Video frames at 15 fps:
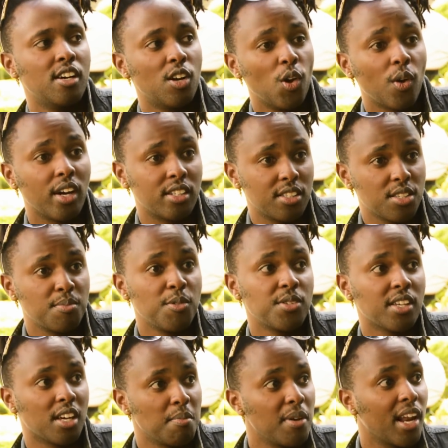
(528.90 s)
look at this
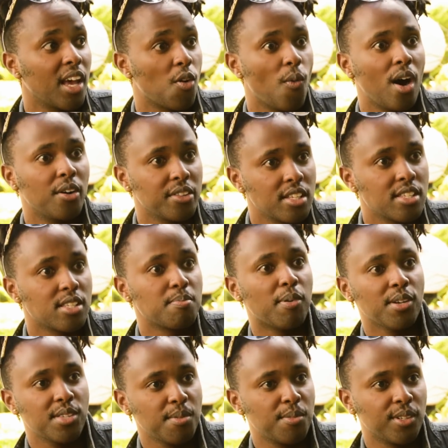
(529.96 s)
music and be like, wow, this is
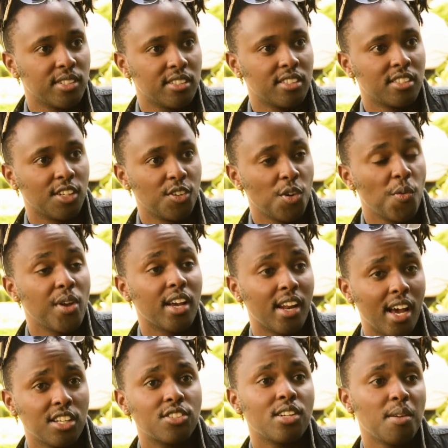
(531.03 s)
possible. You know, we can
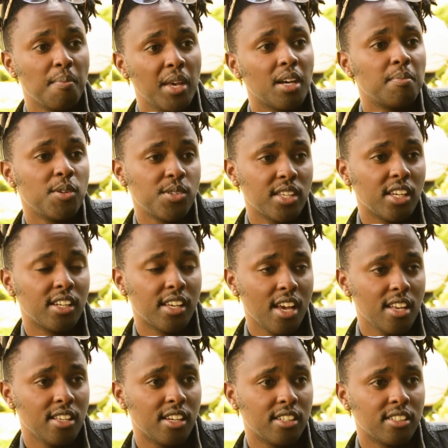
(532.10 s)
actually make music in
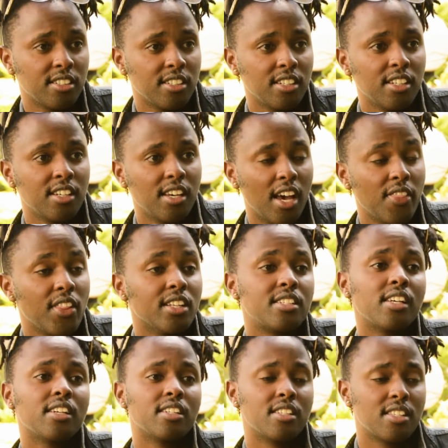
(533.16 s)
Kenya, and they'll
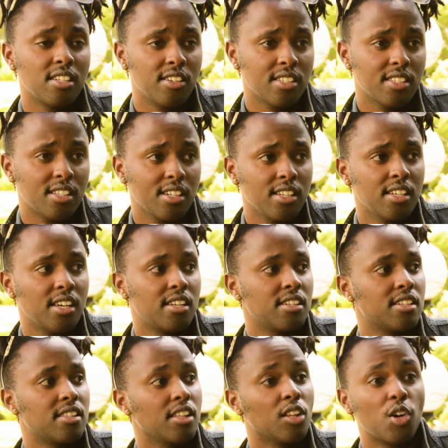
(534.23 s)
take it seriously and
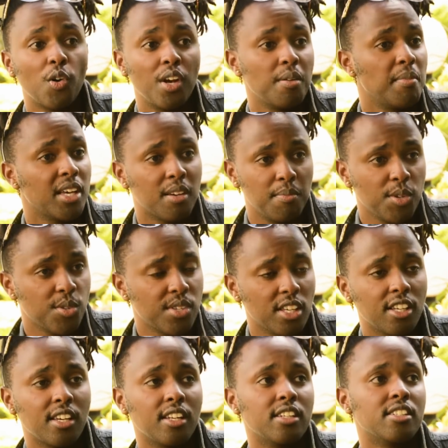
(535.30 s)
they'll go and make
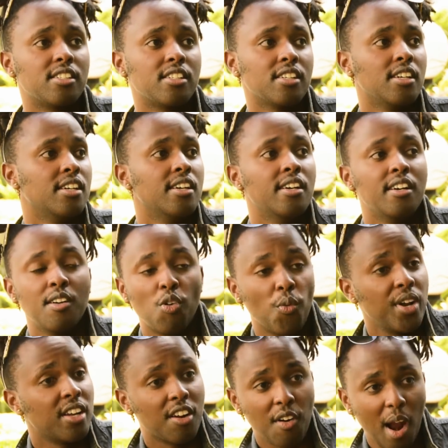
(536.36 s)
music and
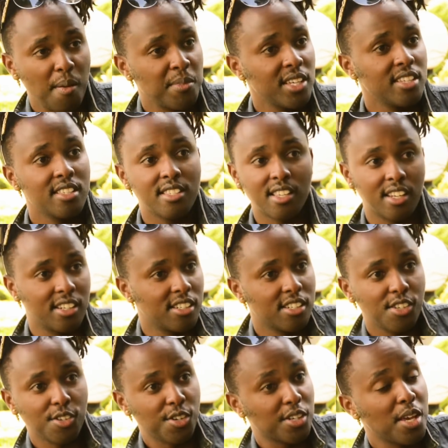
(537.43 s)
win Grammys, and
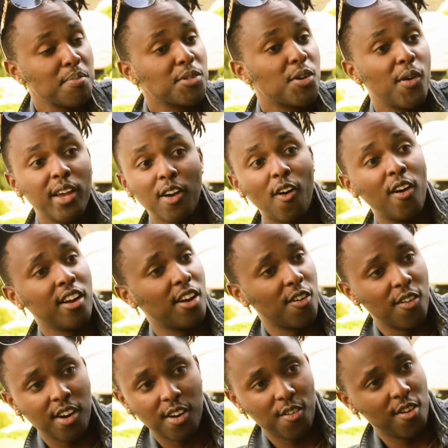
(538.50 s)
it keeps going on and
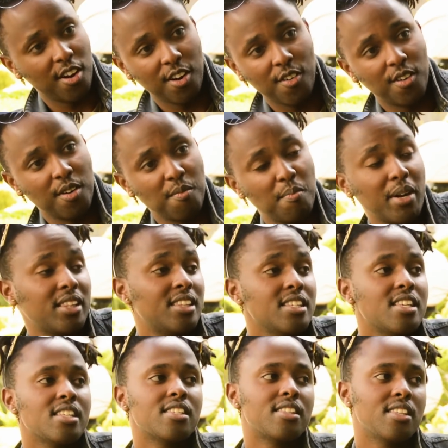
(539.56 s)
on and on and on. But
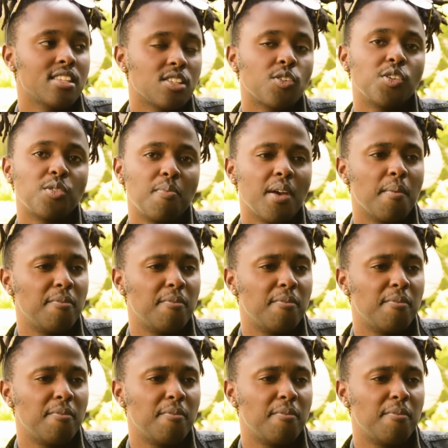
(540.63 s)
this is going to be a